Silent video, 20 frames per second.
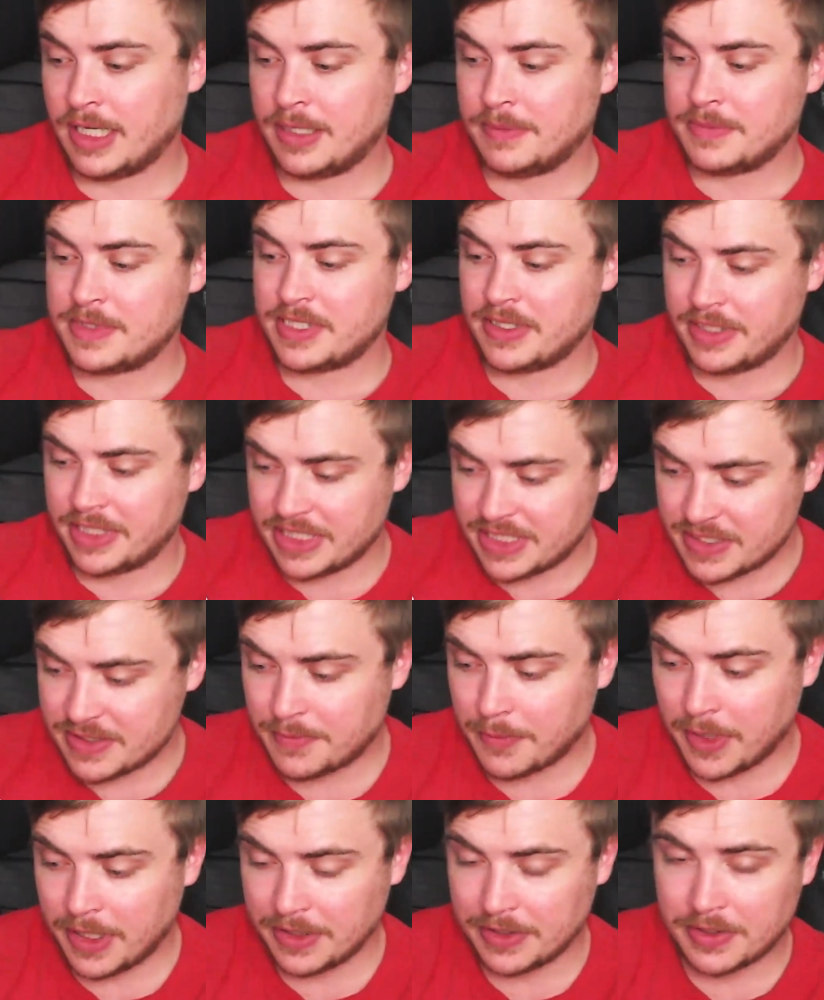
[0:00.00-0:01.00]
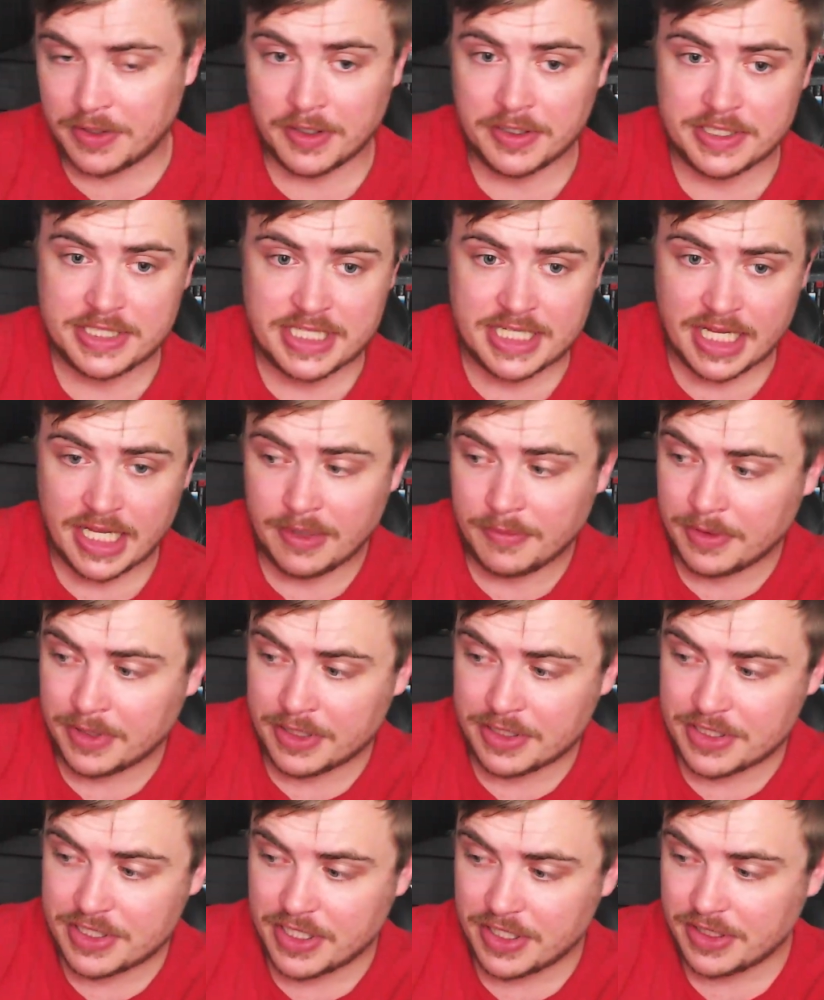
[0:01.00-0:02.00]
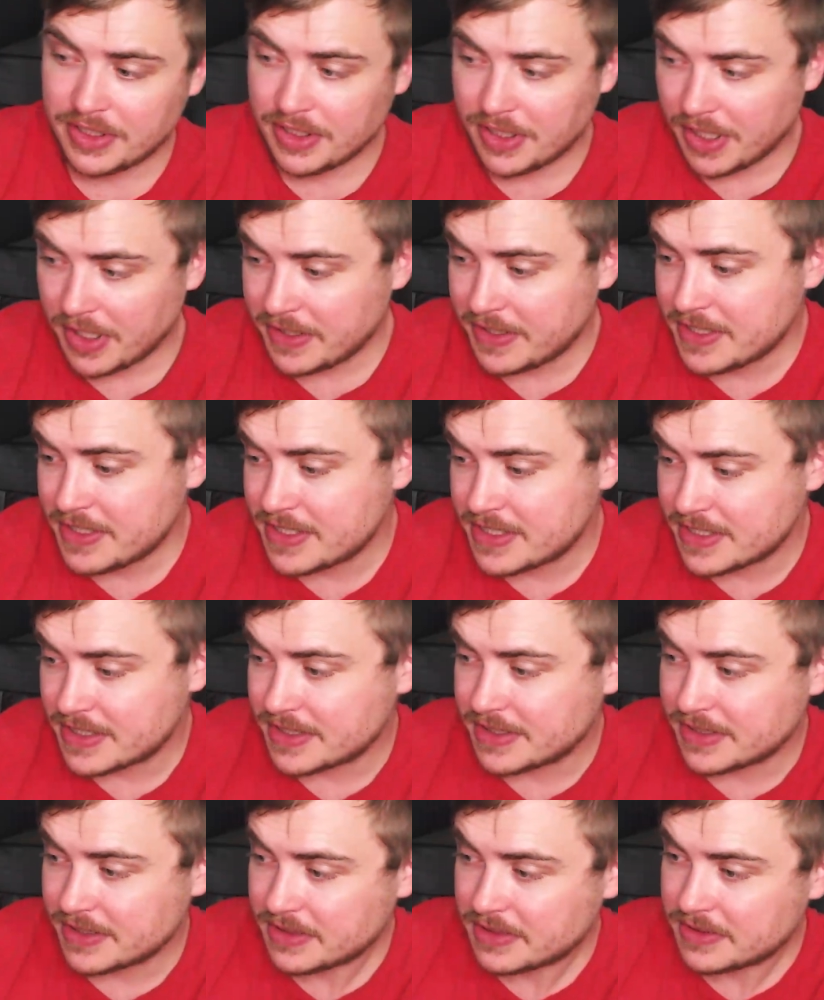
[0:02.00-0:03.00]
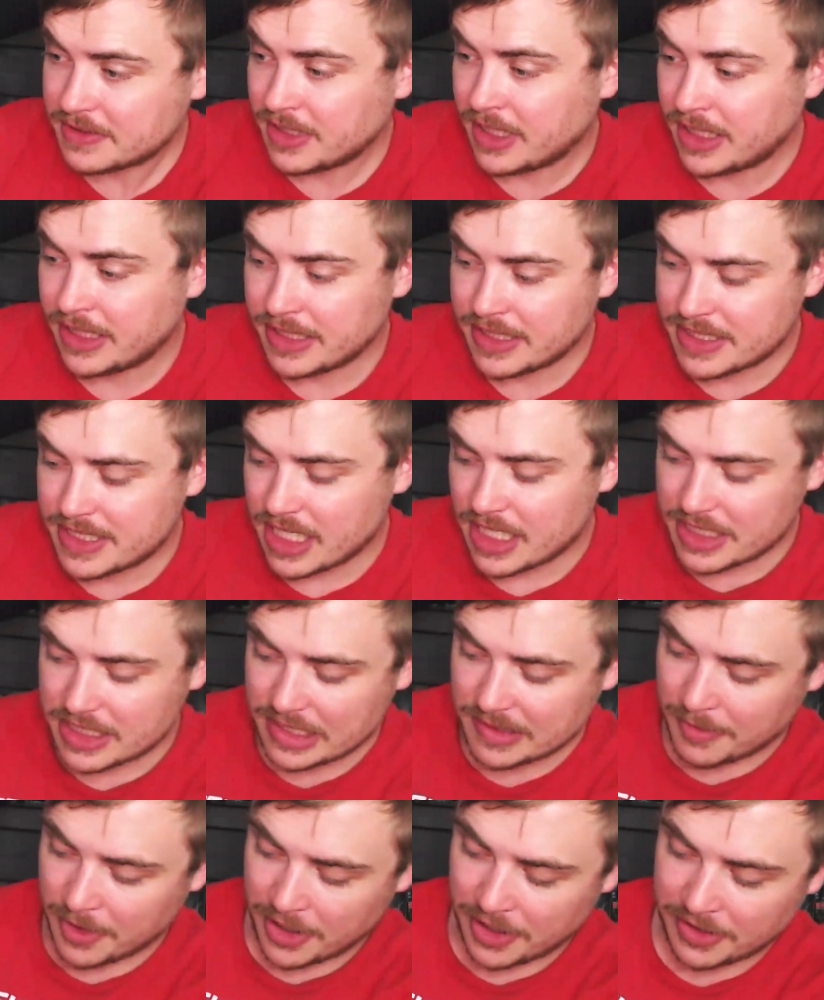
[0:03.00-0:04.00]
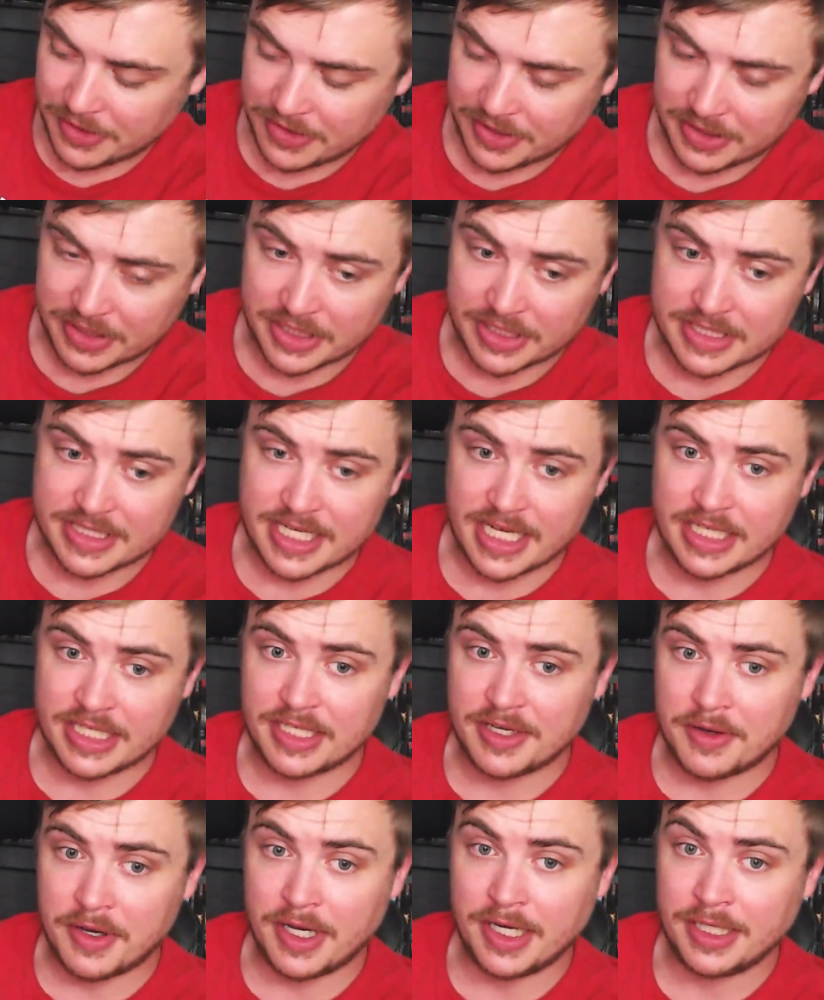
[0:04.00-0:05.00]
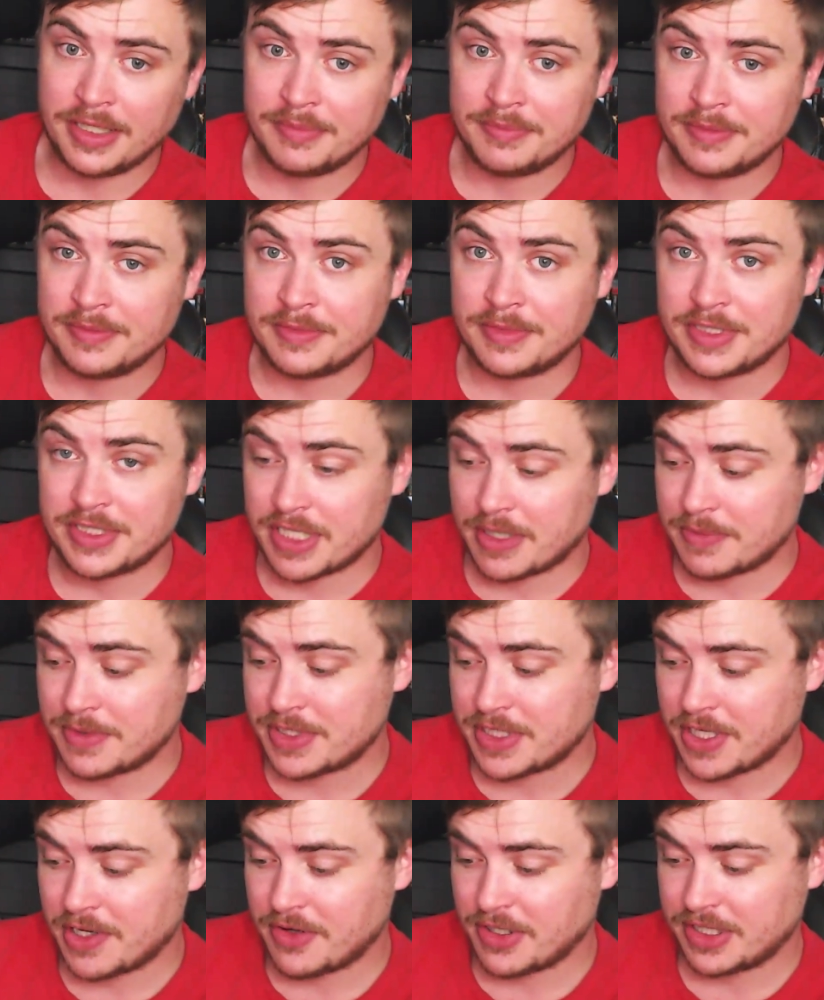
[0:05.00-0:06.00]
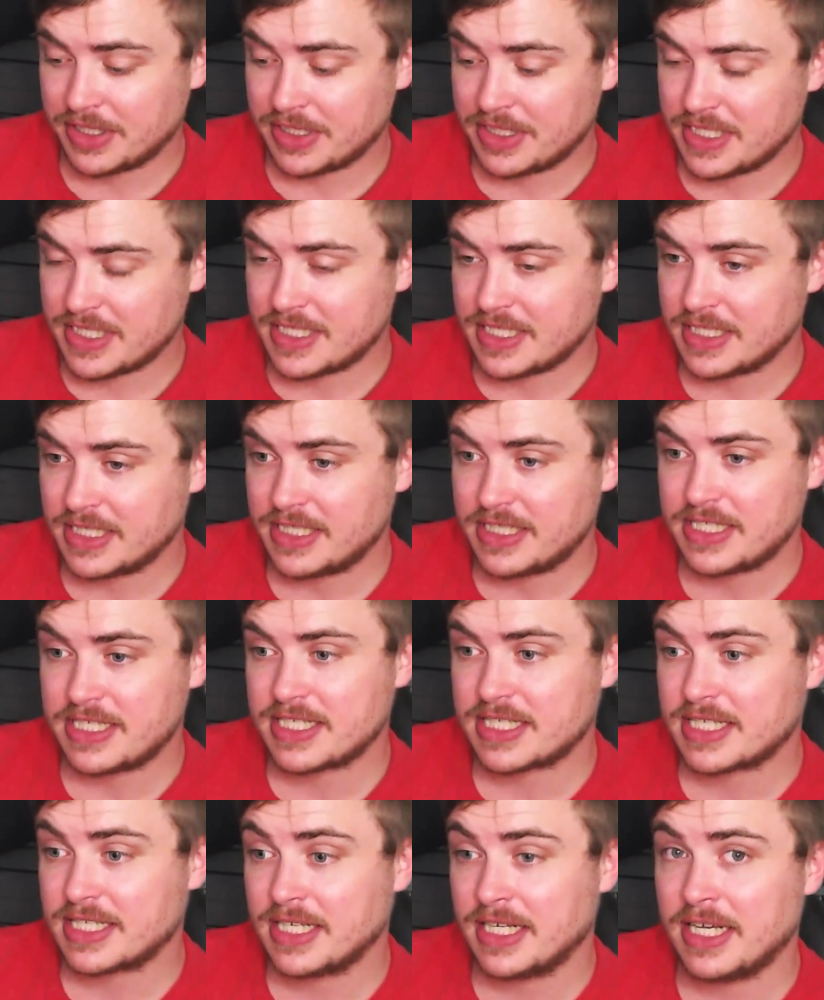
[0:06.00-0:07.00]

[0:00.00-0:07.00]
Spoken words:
So there's one console I'm going to show you guys, and it's actually my only Nintendo item which I'm showing in this list.